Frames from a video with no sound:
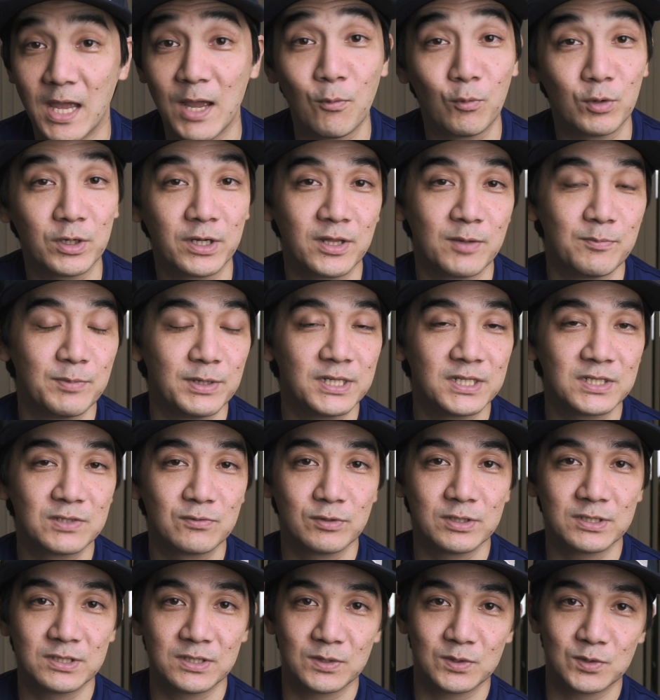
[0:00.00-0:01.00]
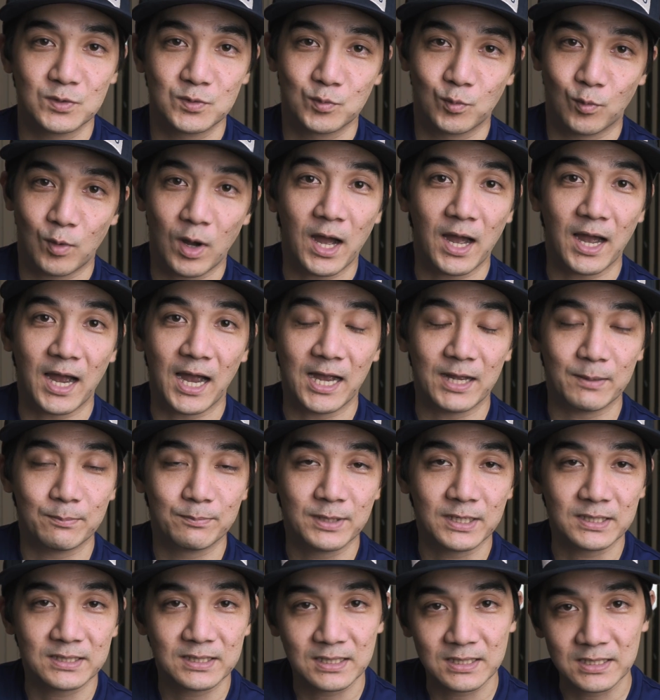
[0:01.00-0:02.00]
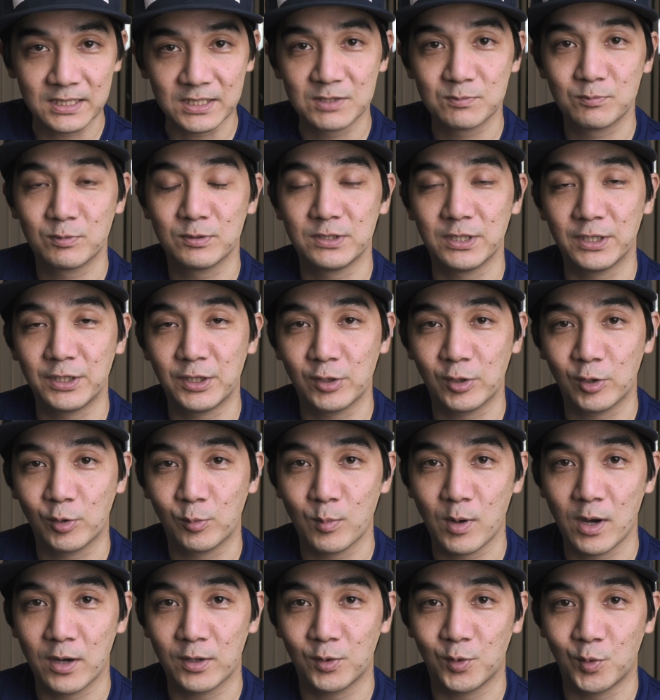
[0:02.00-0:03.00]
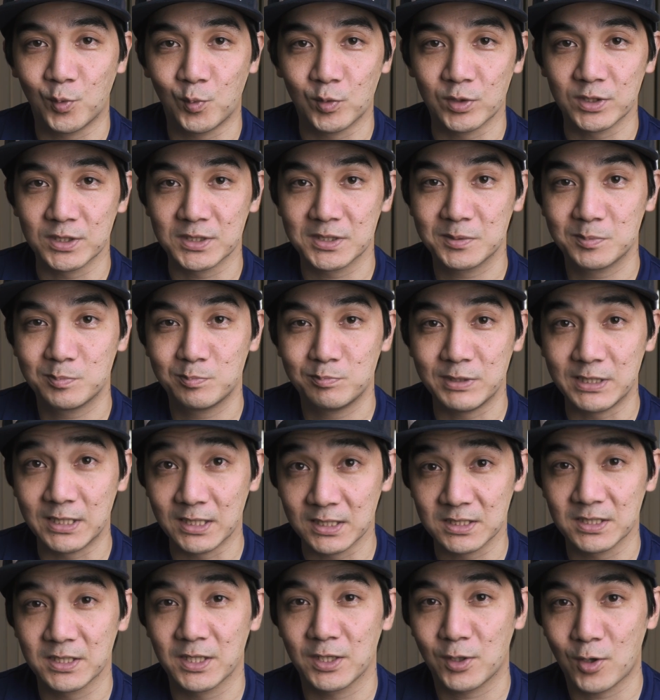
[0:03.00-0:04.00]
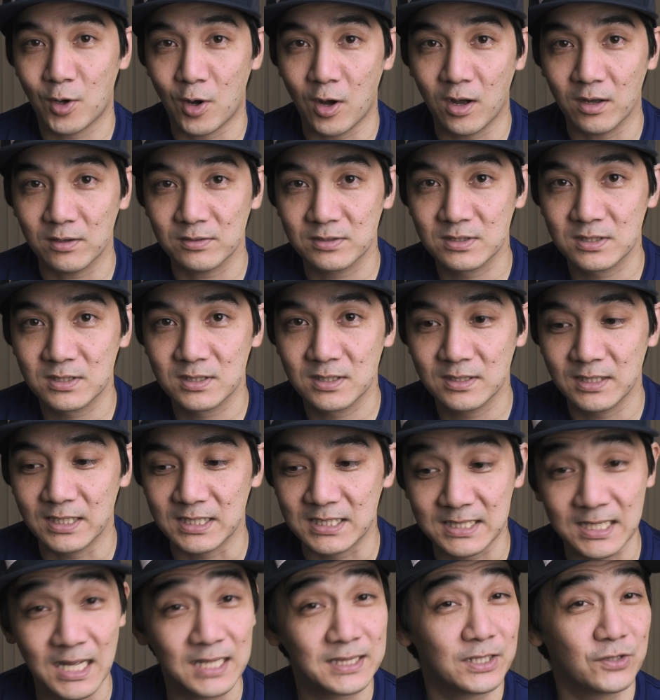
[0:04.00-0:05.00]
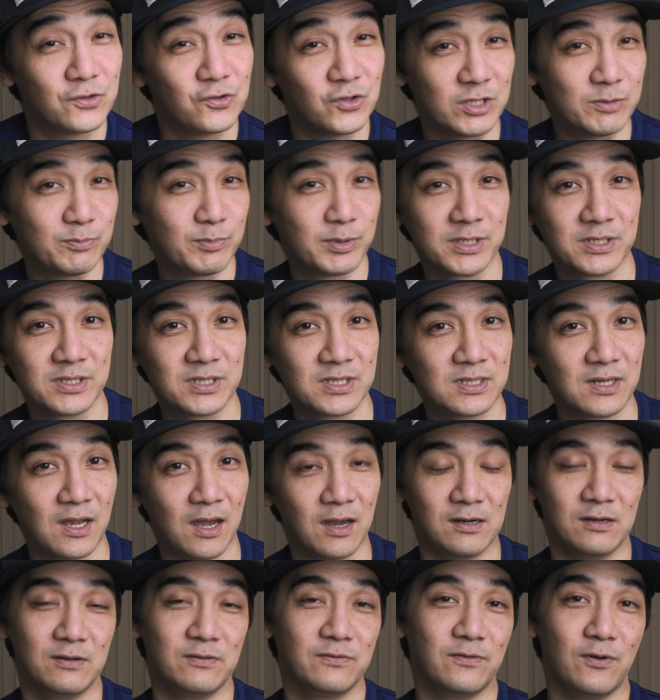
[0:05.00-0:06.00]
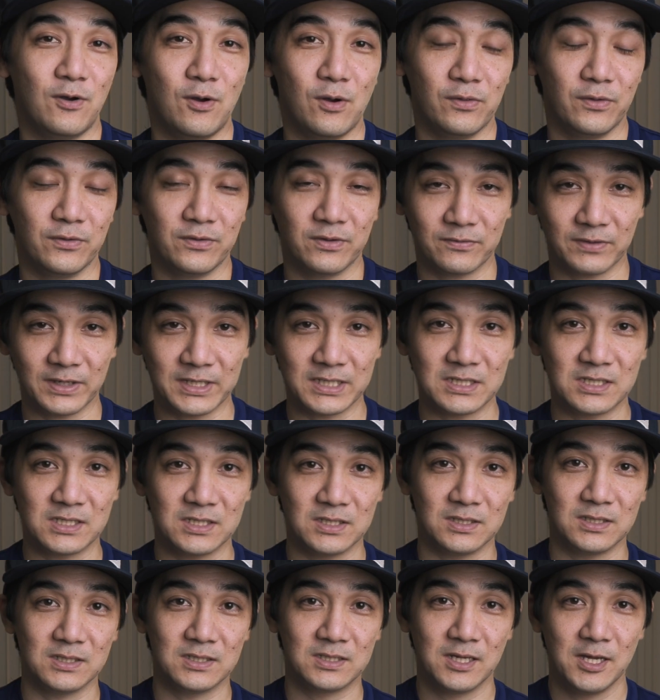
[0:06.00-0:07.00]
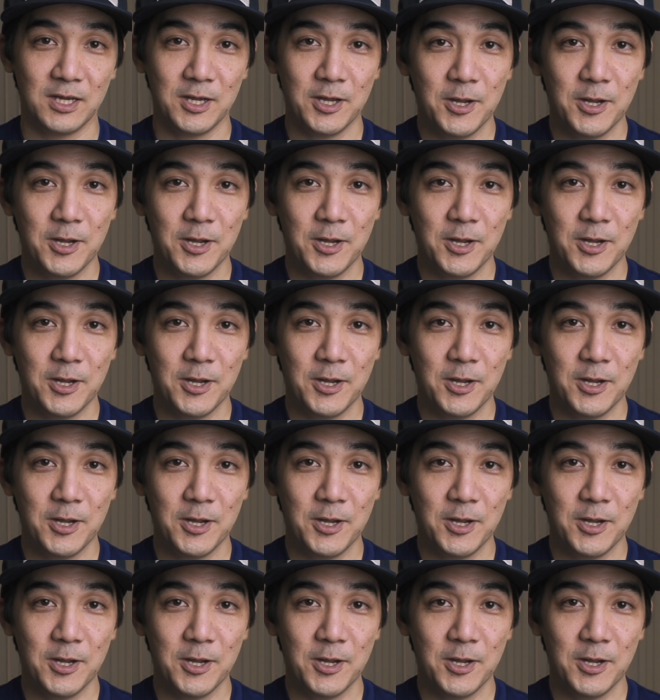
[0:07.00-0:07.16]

And one of the biggest reasons why I picked this particular model was because of the cost. It's not the cheapest out of all the devices,